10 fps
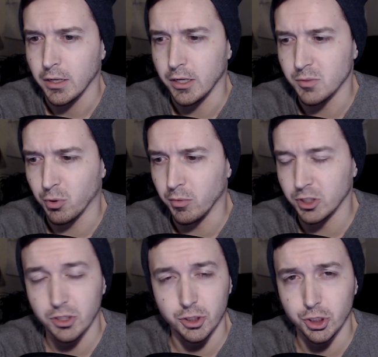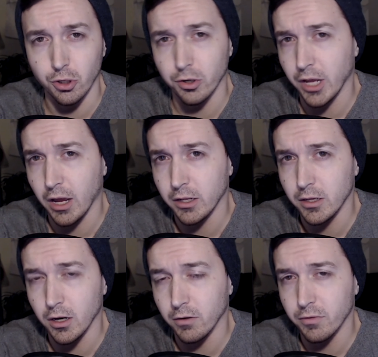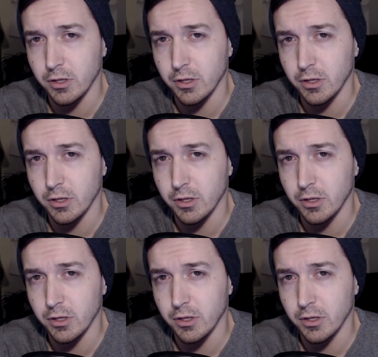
he's pretty much the sugar daddy of